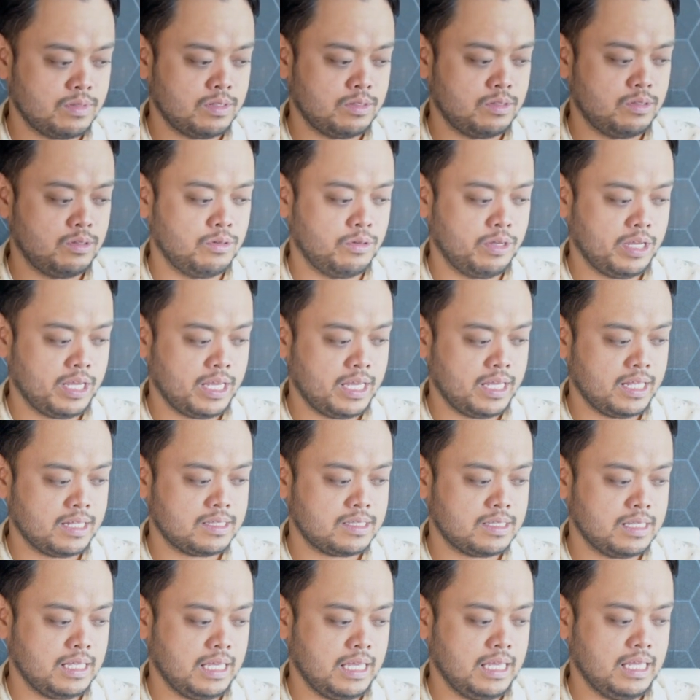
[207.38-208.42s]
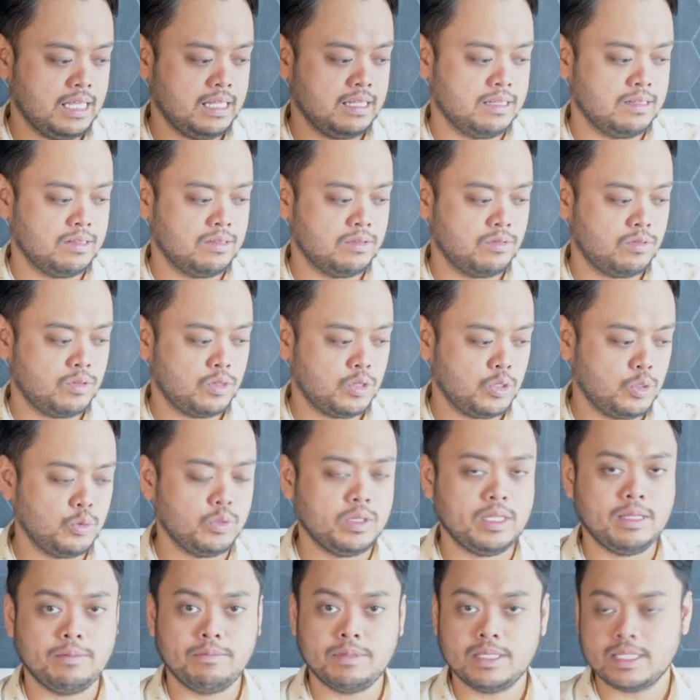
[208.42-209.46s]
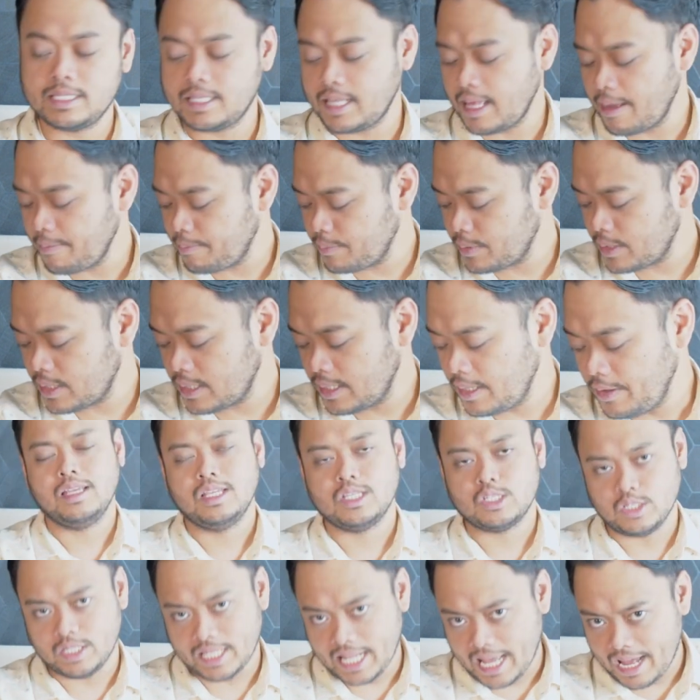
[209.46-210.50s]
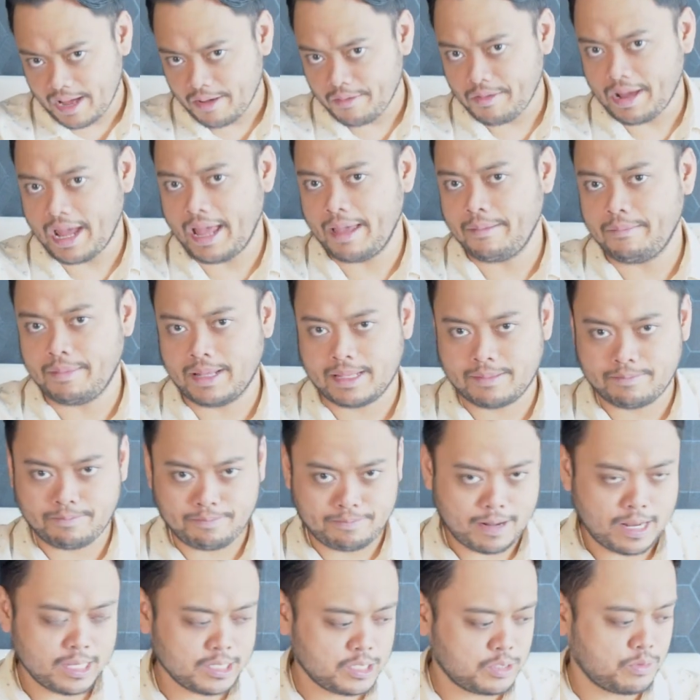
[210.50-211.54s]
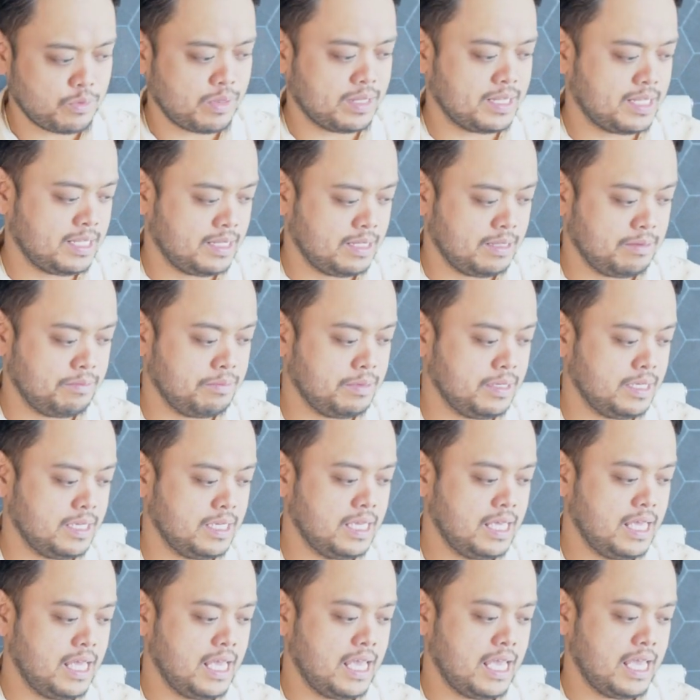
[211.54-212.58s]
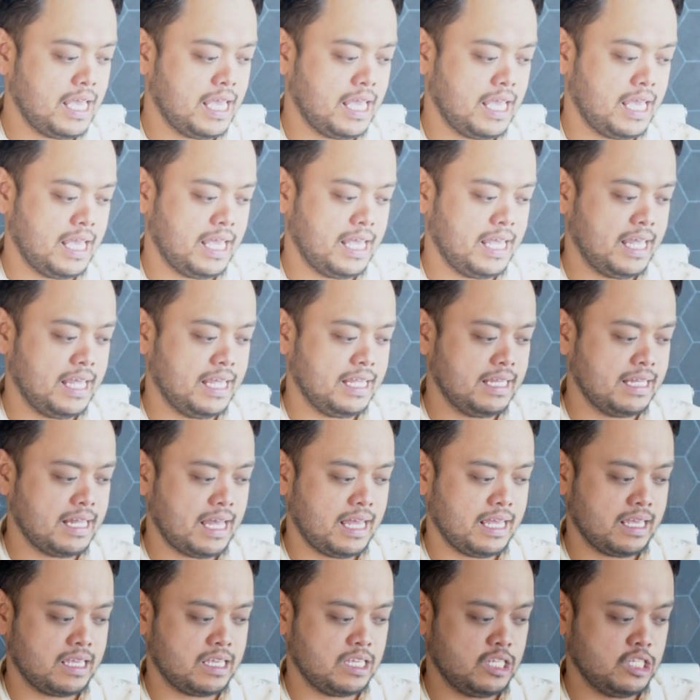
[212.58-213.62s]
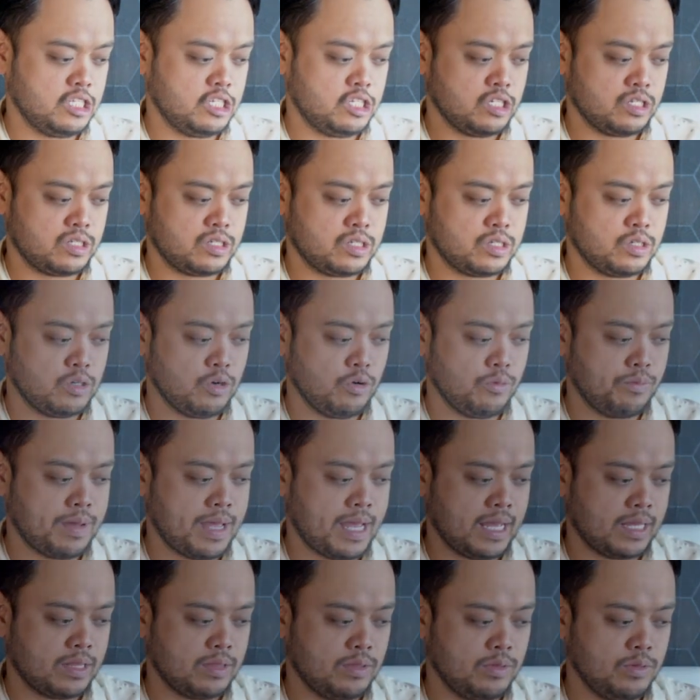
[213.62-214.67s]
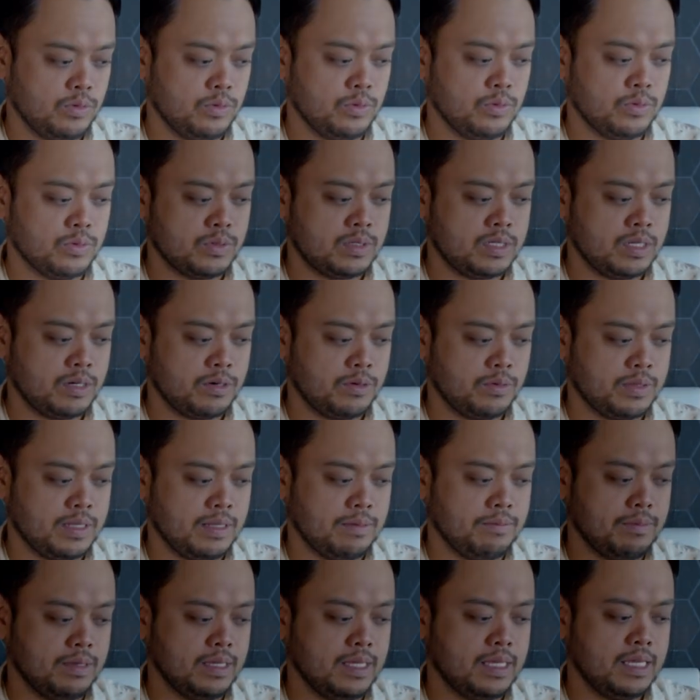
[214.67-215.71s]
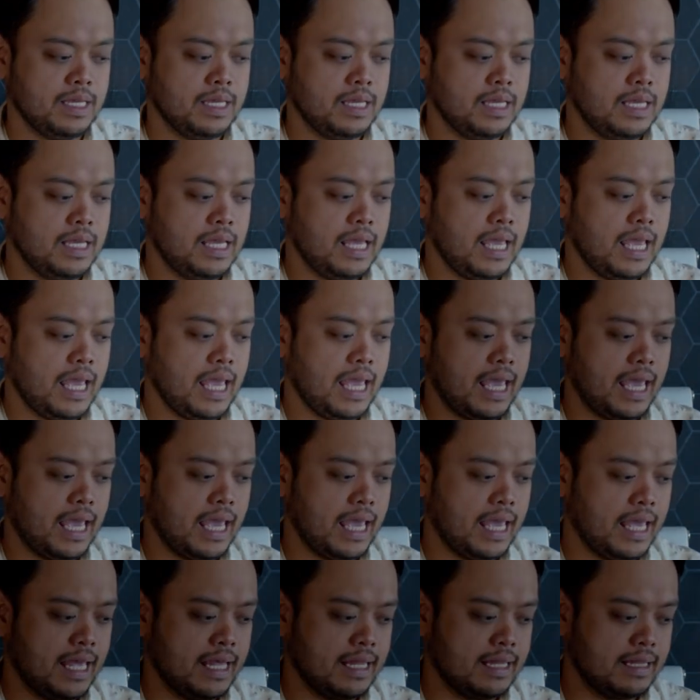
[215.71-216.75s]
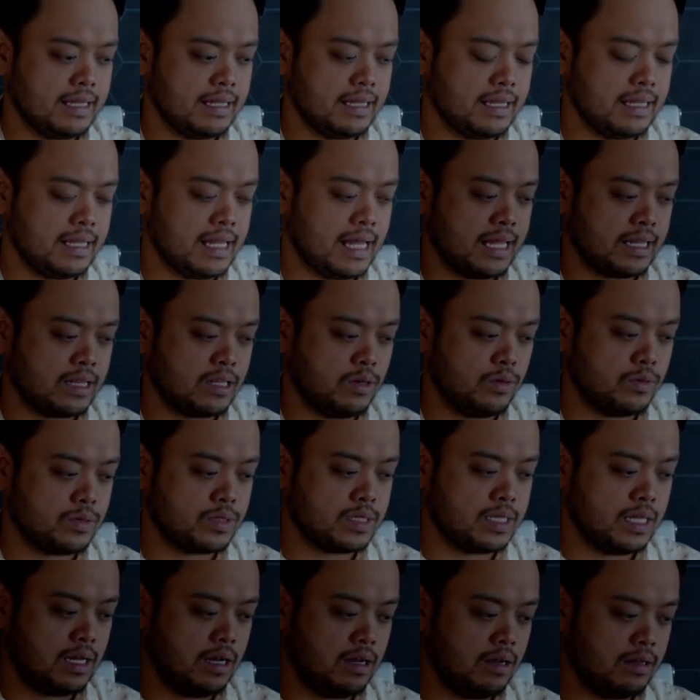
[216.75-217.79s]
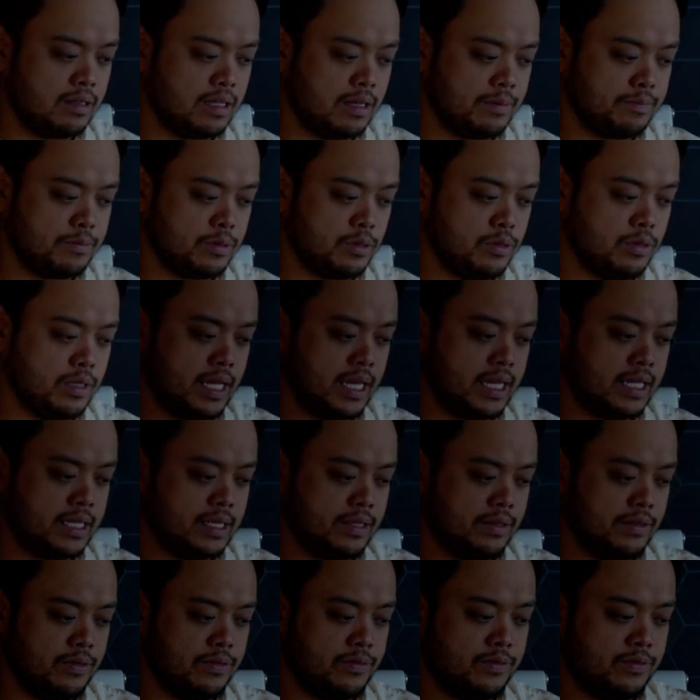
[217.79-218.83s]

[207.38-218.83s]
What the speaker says: doing it in 2 dB steps. So now I'm at plus 20 dB and I can just go back to 0 dB. And that goes down up to negative